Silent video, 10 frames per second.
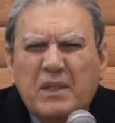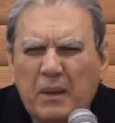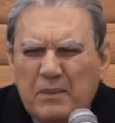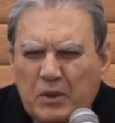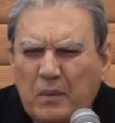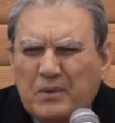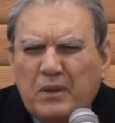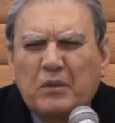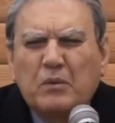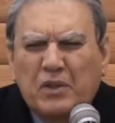At that
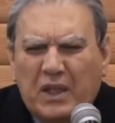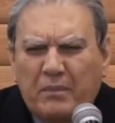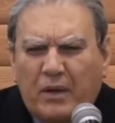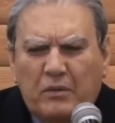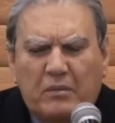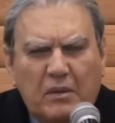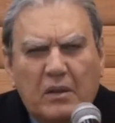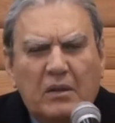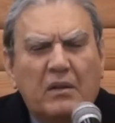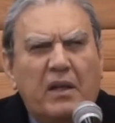time, James Dobson
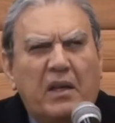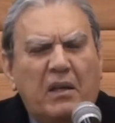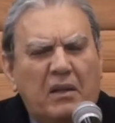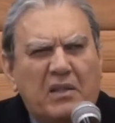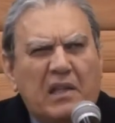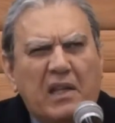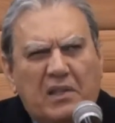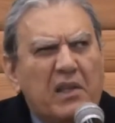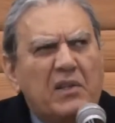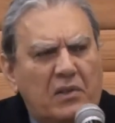was about
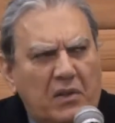in